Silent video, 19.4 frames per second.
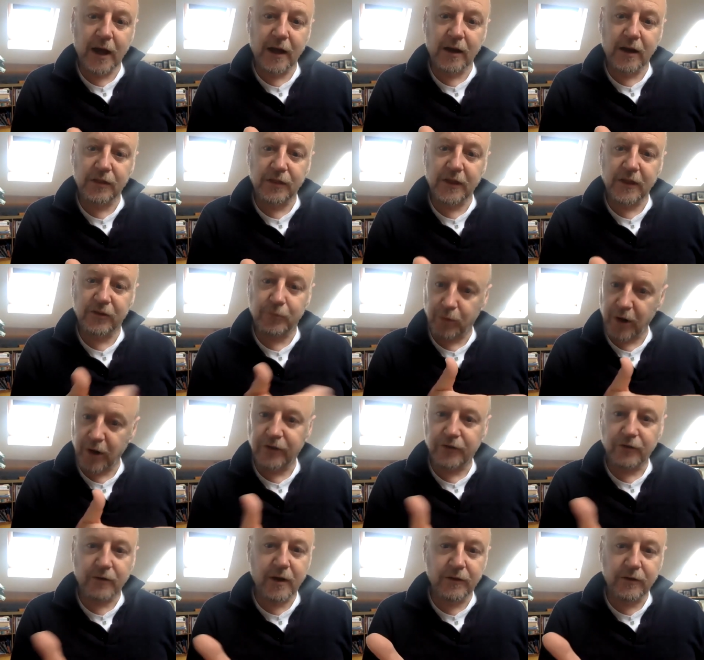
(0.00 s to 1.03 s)
And I think
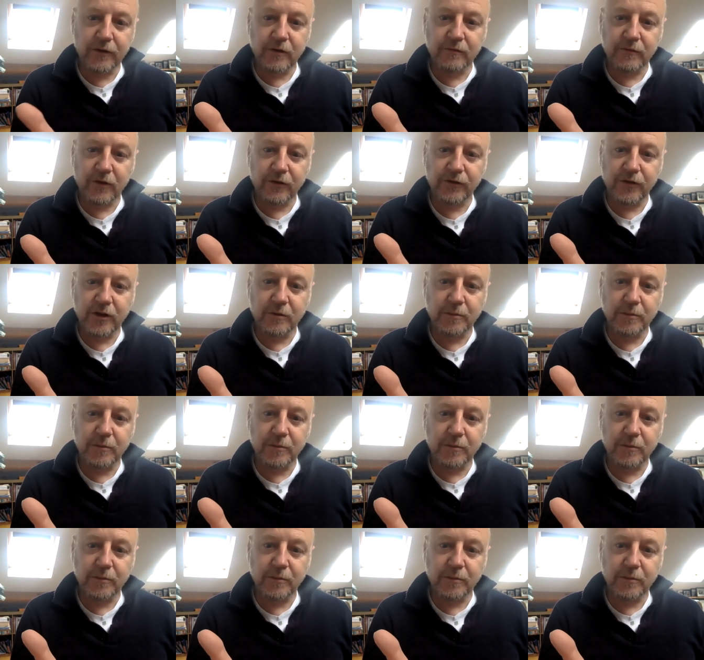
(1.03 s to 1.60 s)
spread throughout the university